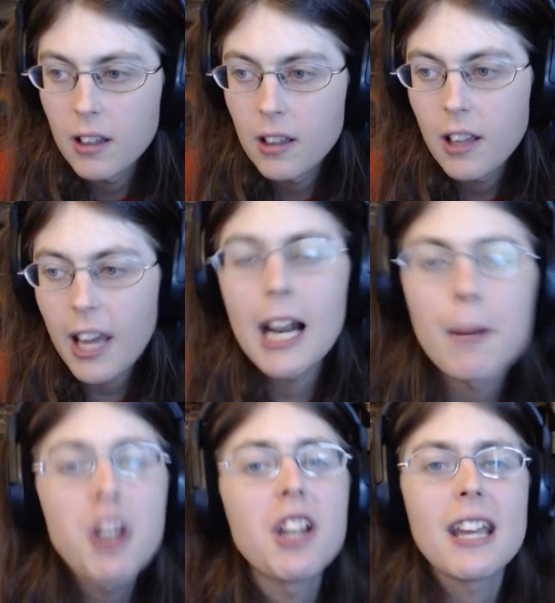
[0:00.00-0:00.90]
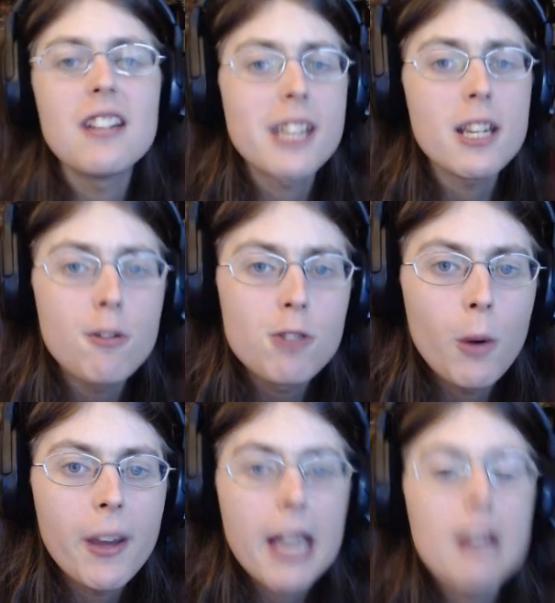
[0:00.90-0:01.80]
And I'm going to continue
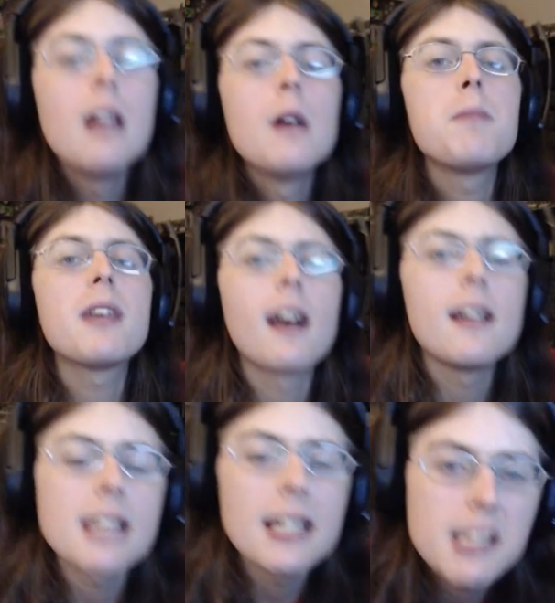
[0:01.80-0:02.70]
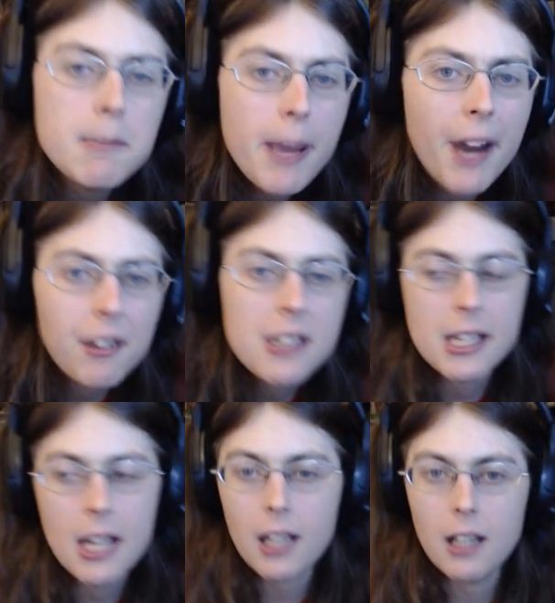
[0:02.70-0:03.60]
doing it because it's
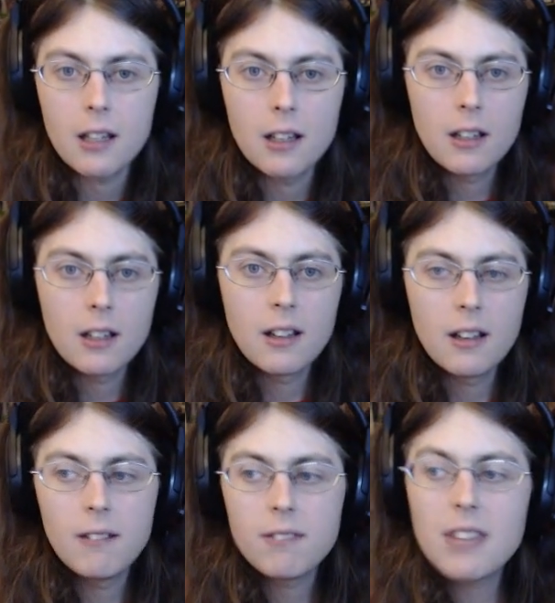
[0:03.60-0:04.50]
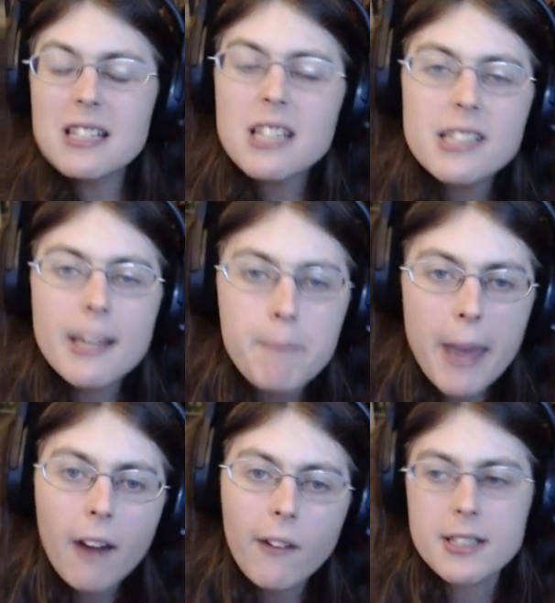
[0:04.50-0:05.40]
embarrassing. This is
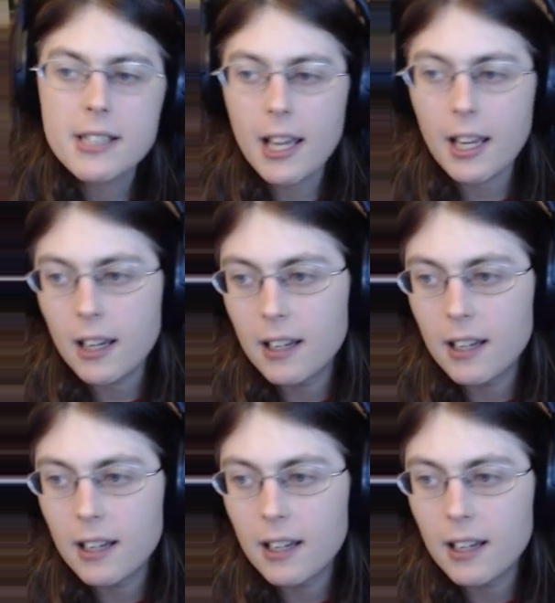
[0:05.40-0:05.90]
embarrassing.